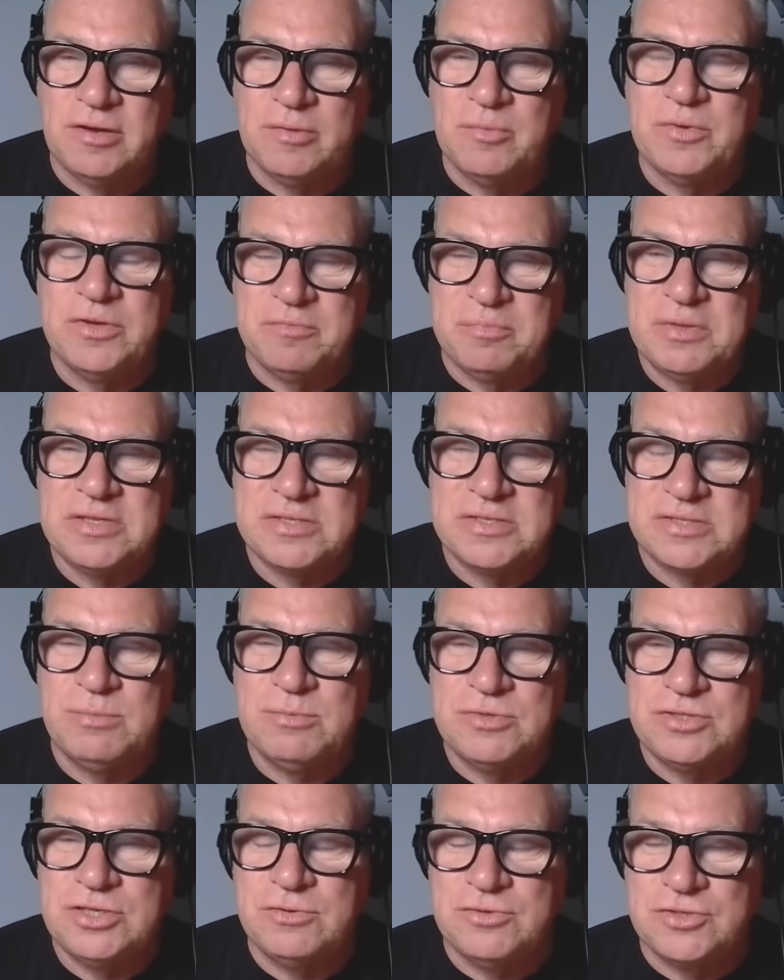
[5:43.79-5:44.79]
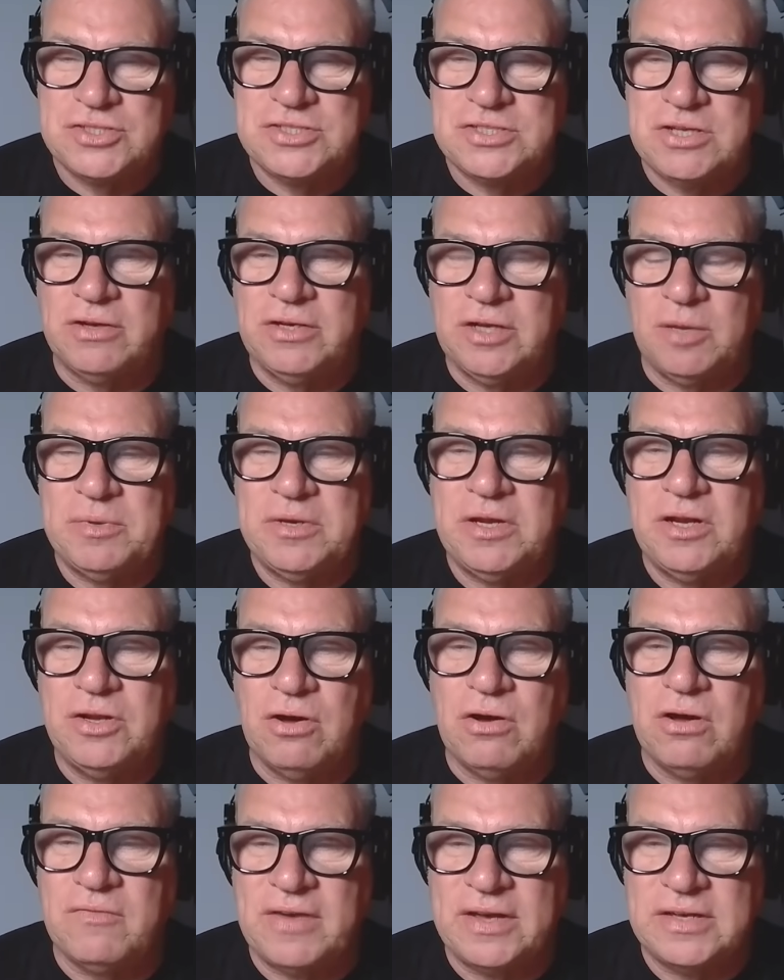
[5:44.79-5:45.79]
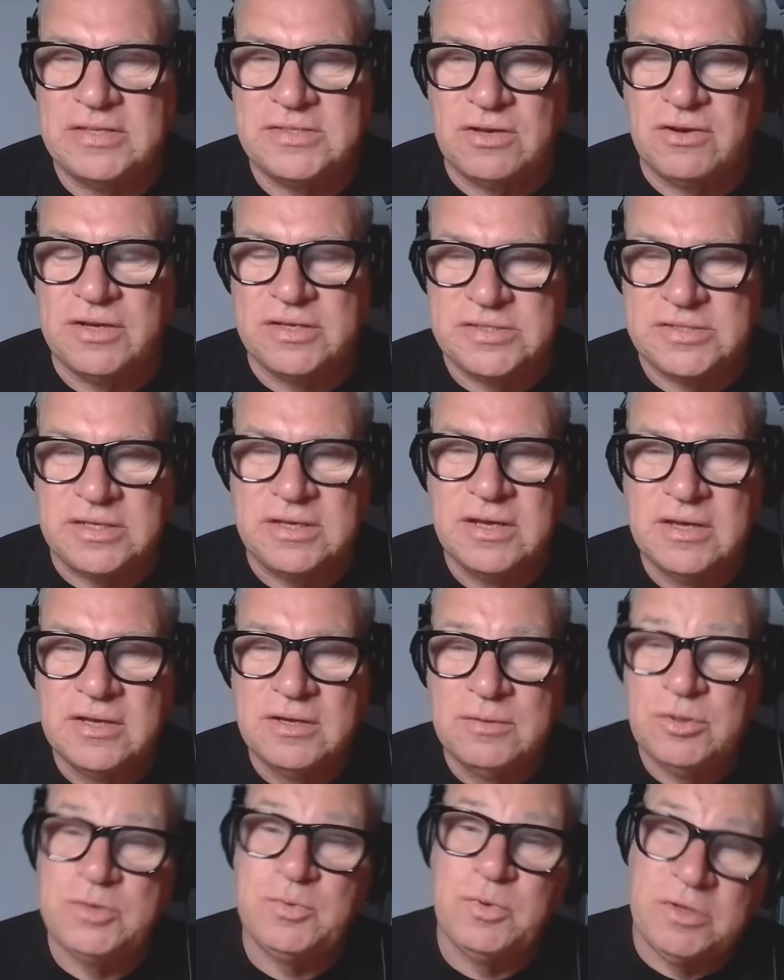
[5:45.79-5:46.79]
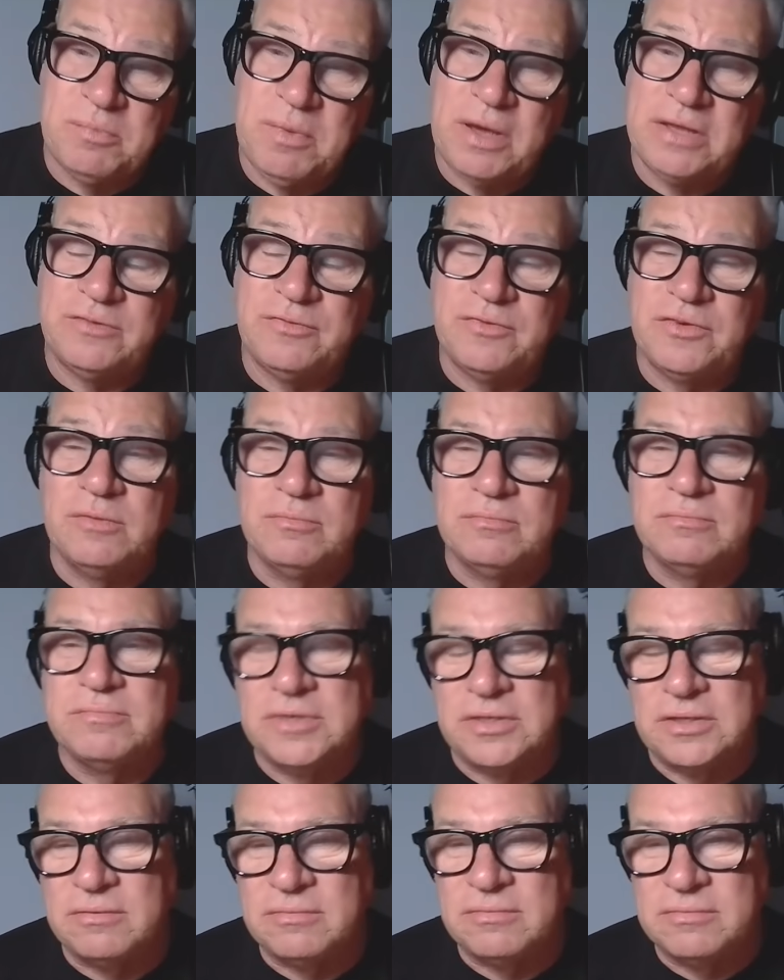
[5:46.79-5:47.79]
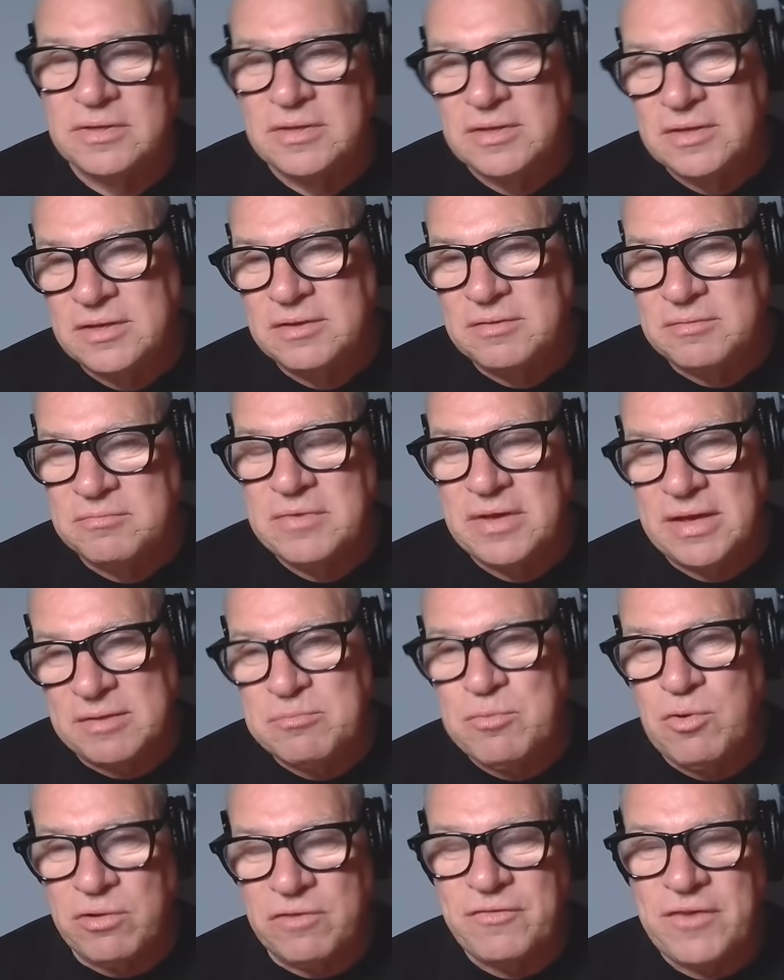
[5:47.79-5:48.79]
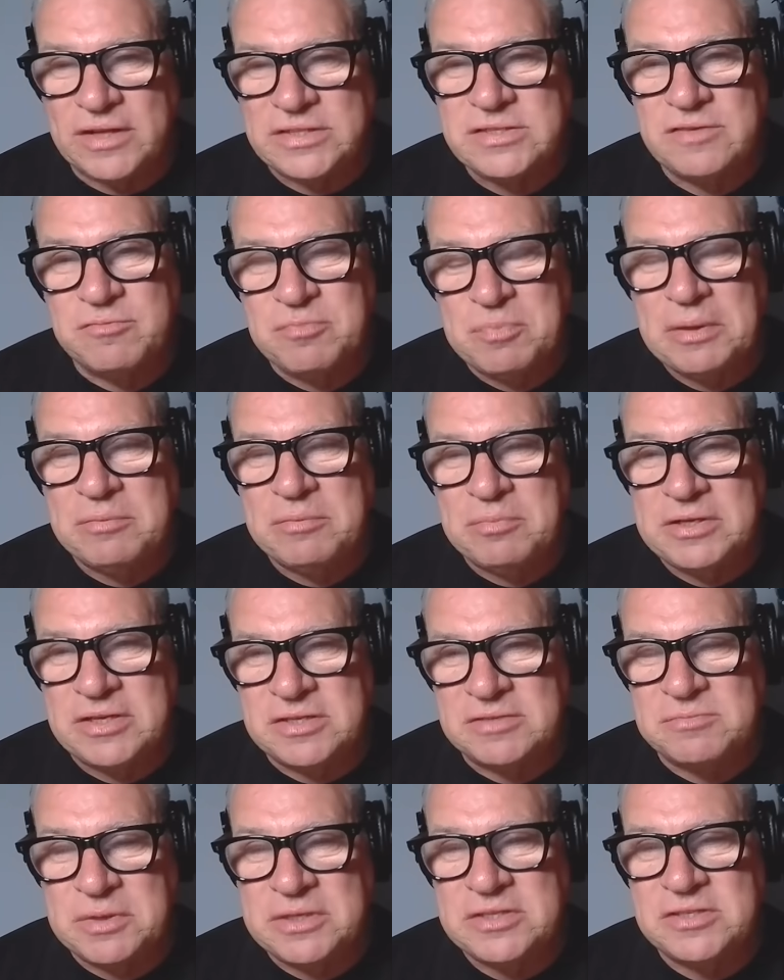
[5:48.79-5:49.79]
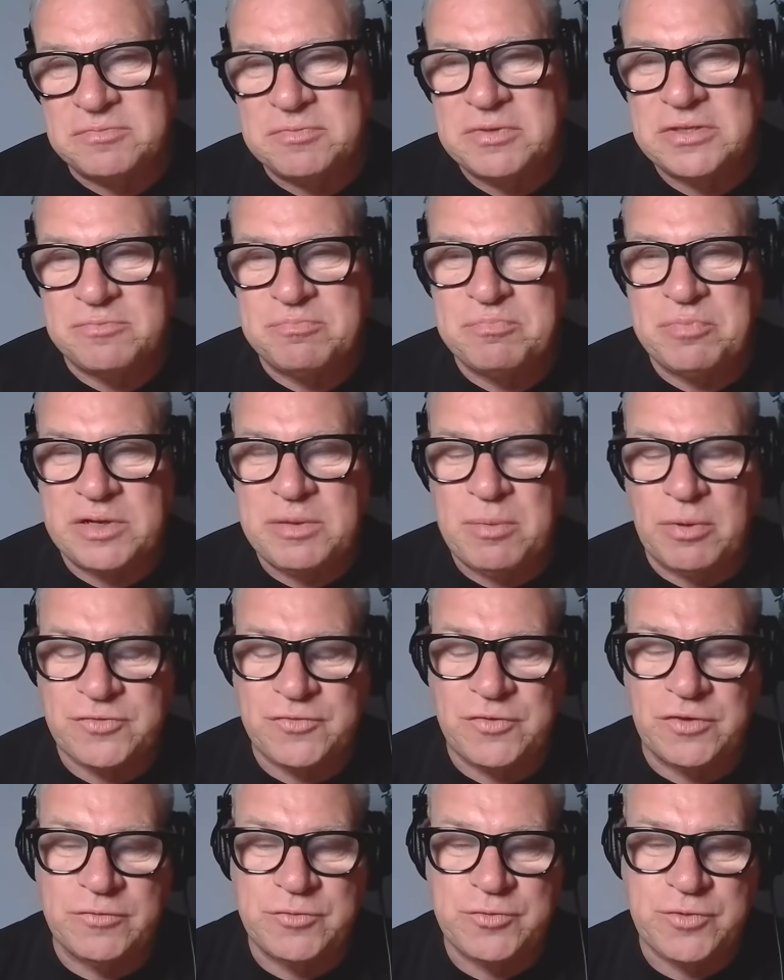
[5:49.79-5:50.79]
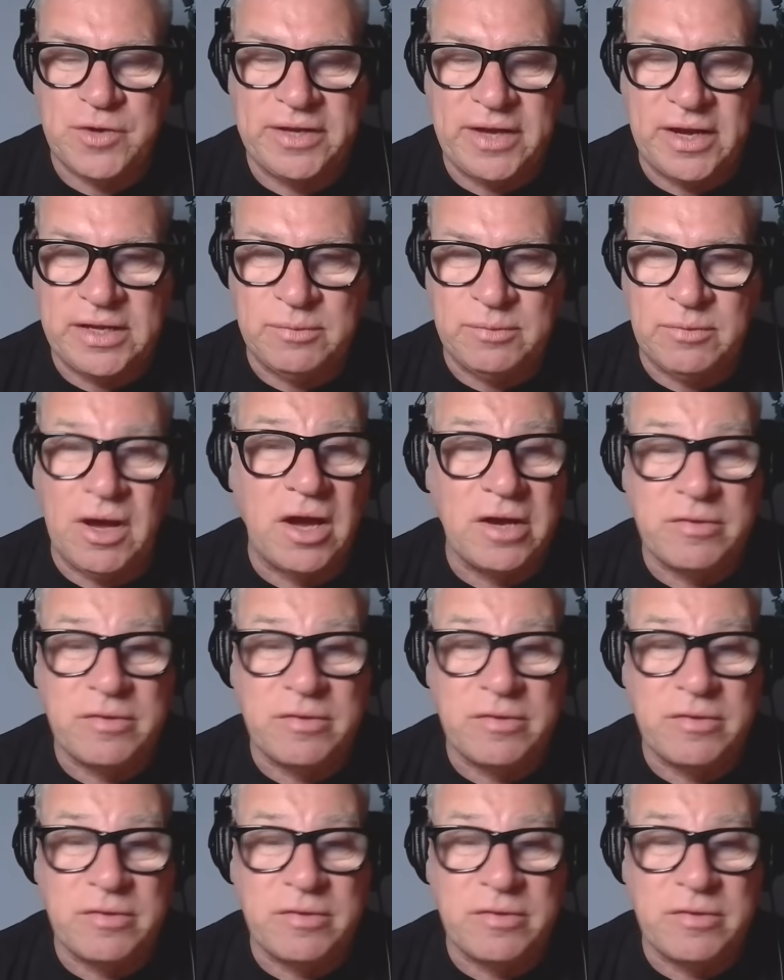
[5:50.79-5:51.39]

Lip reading: I would have been the same as you, just tied up in a knot of anxiety, which would have made the film, you know, more effective. But it's pretty much full of dread anyway.